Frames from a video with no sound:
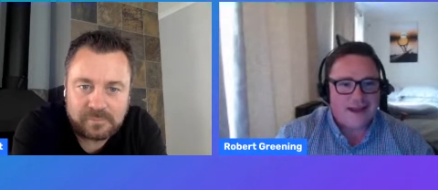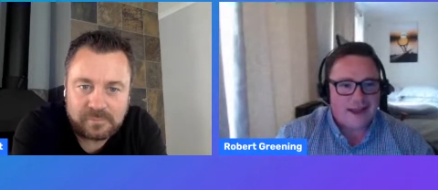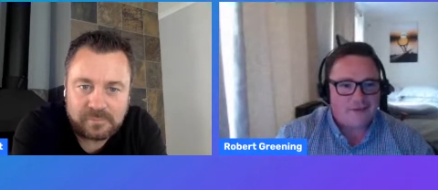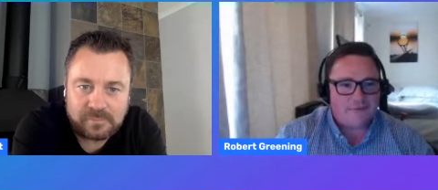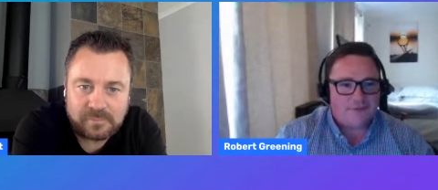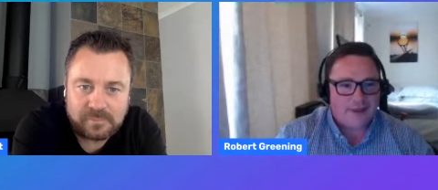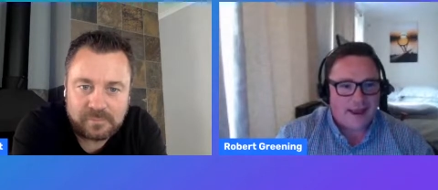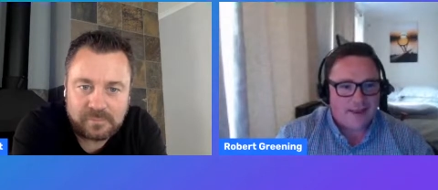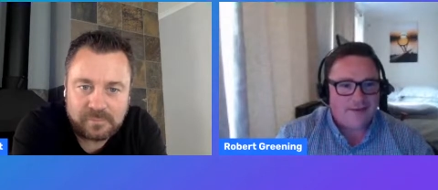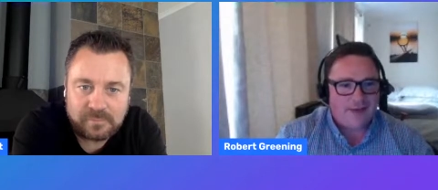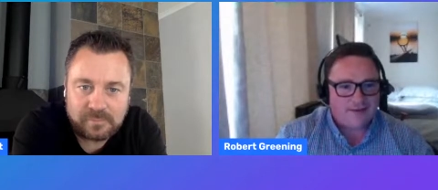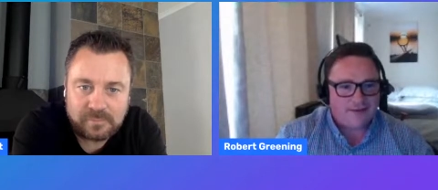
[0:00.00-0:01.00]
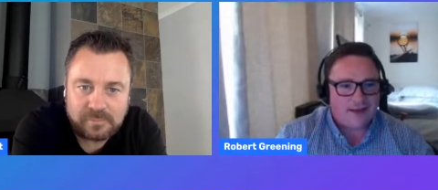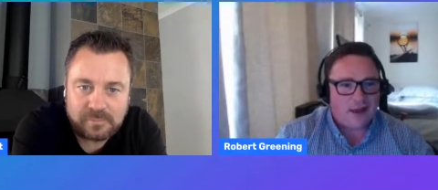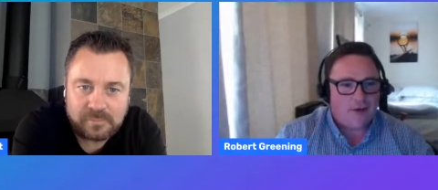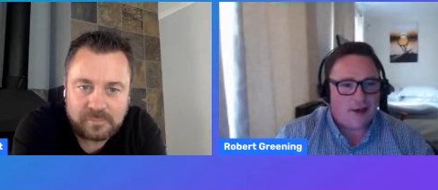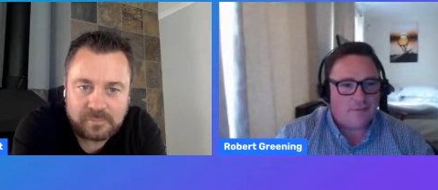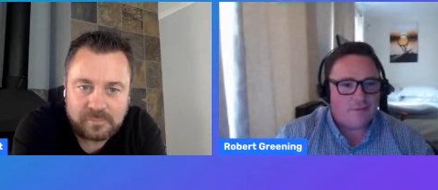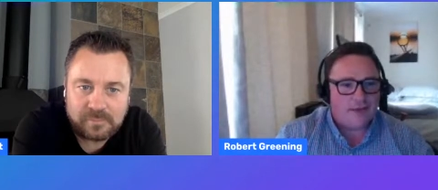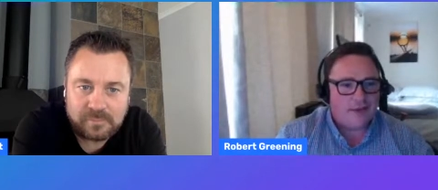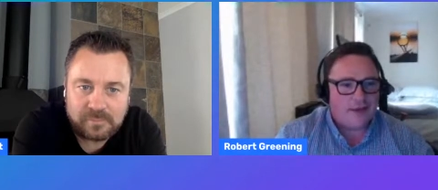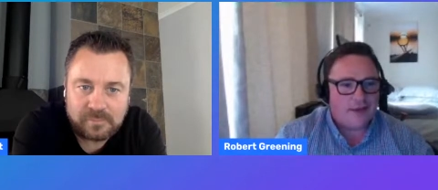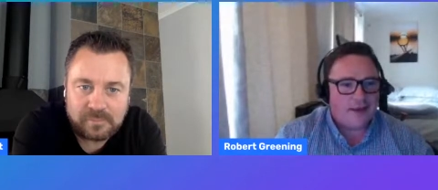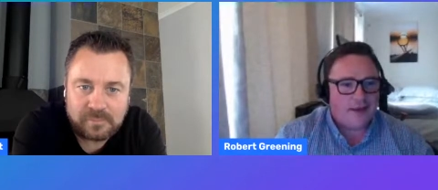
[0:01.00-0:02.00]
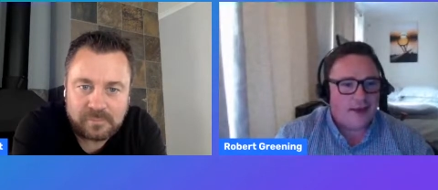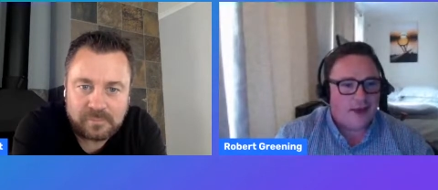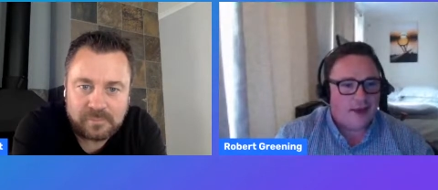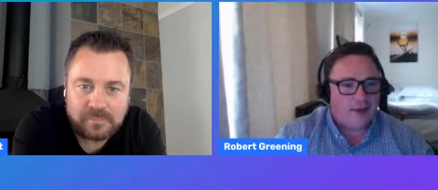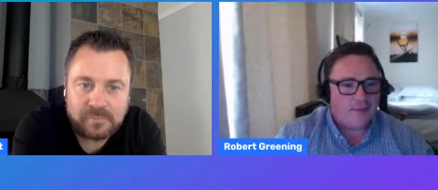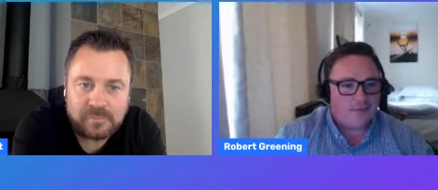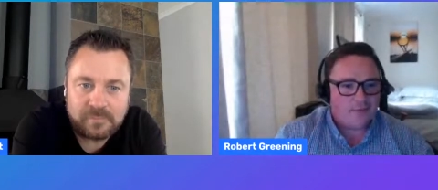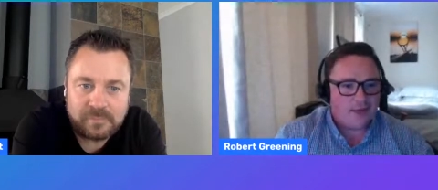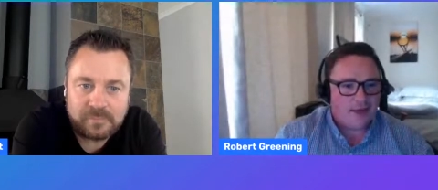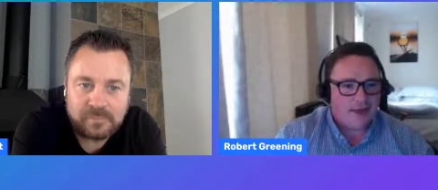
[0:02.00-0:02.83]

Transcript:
Speaker 1: live in their crm um,